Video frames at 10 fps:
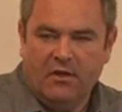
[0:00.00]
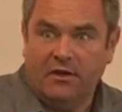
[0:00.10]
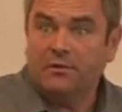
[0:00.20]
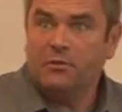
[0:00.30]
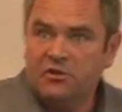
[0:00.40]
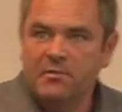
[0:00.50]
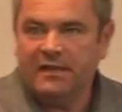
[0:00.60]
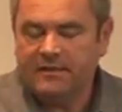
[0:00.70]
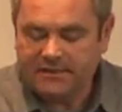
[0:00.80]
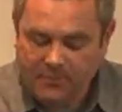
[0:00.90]
I said, what do you
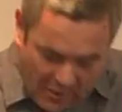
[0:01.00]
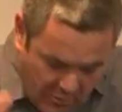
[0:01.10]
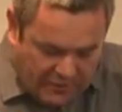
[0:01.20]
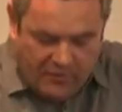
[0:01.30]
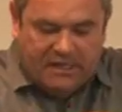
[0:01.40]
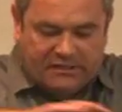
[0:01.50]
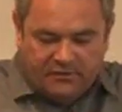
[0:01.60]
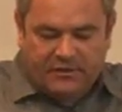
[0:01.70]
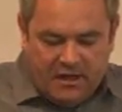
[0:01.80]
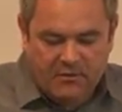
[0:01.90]
mean? He said, well, we've got this
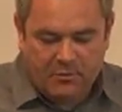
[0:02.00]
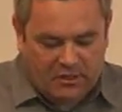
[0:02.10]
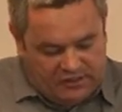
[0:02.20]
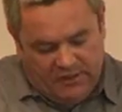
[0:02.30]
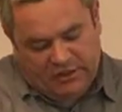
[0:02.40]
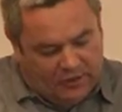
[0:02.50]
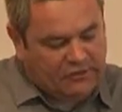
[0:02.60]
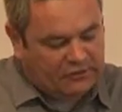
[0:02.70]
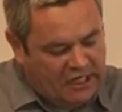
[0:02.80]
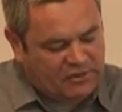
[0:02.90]
thing. We want to do this
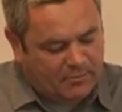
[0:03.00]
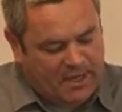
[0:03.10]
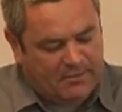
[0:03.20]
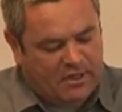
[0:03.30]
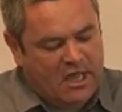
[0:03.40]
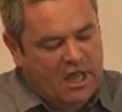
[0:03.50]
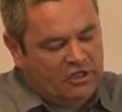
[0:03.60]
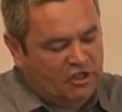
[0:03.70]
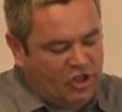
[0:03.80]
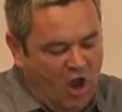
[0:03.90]
consultation paper
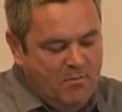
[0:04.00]
to show